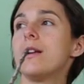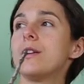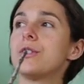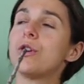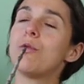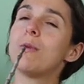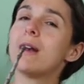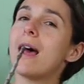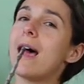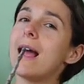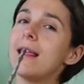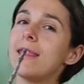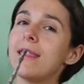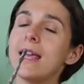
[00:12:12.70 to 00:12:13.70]
So when
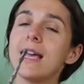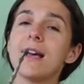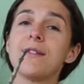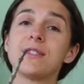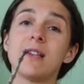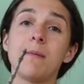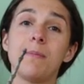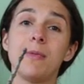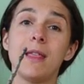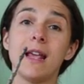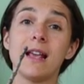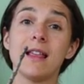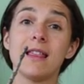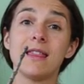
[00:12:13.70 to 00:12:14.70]
I think of
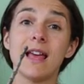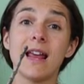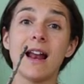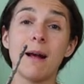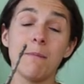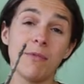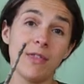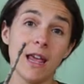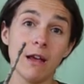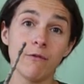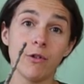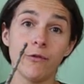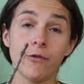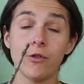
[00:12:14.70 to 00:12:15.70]
something that I'm
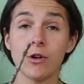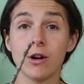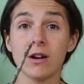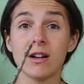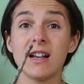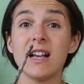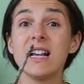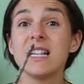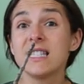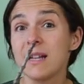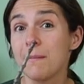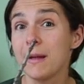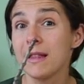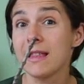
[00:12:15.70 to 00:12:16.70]
thankful for,
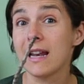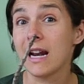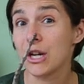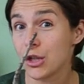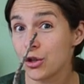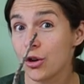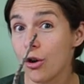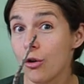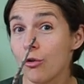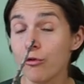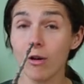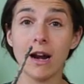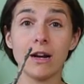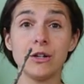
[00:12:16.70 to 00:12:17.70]
something that I show
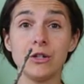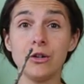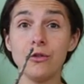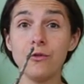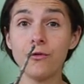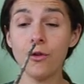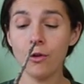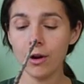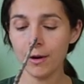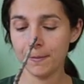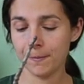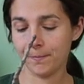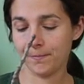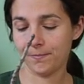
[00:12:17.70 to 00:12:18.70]
gratitude for,